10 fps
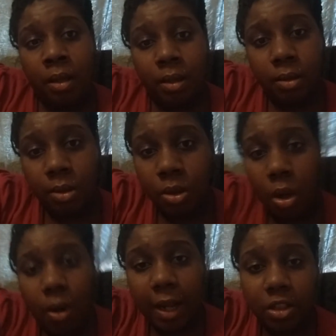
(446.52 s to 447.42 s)

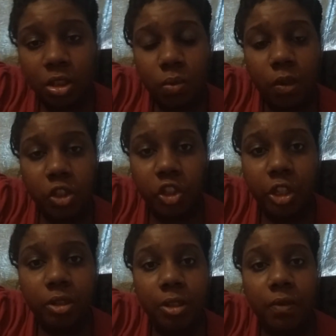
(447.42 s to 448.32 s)
So I just want to
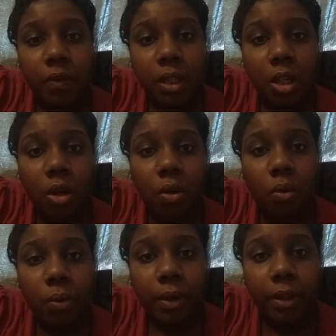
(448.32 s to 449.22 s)
share this video
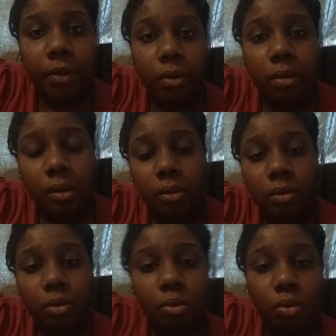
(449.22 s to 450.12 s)
with
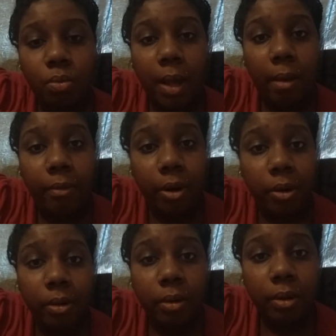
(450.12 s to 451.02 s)

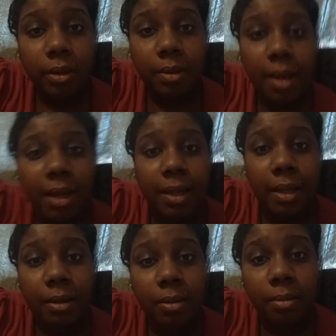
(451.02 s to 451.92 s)
whomever that
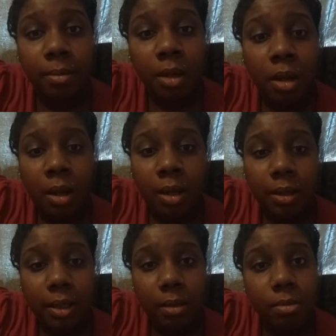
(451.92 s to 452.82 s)
can
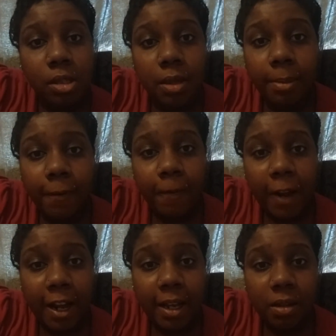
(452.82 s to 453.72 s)
give me some
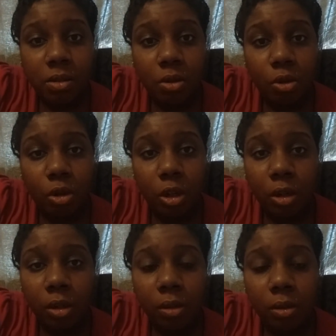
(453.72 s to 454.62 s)
advice,
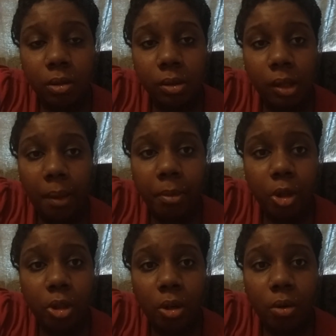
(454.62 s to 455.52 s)
or let me
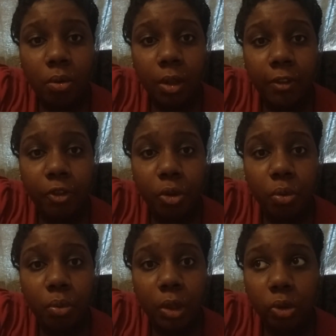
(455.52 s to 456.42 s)
know if you
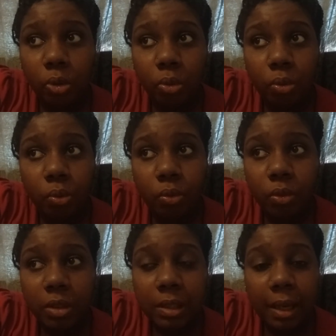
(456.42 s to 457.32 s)
went through
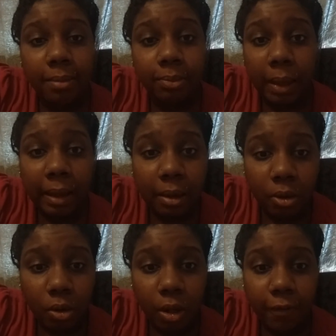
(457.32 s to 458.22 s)
the same thing,
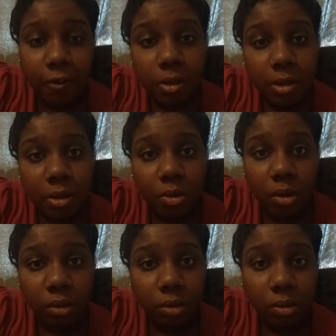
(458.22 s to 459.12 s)
or if you're still
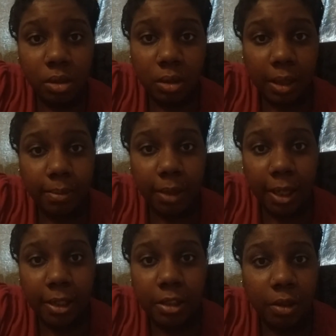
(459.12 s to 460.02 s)
going through the same
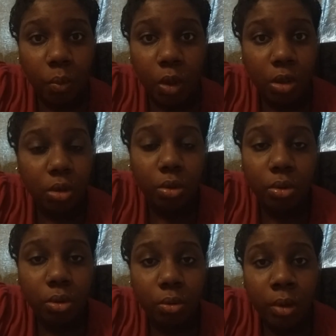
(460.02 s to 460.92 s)
things, and what do you
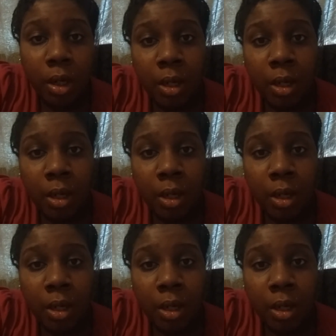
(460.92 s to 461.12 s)
do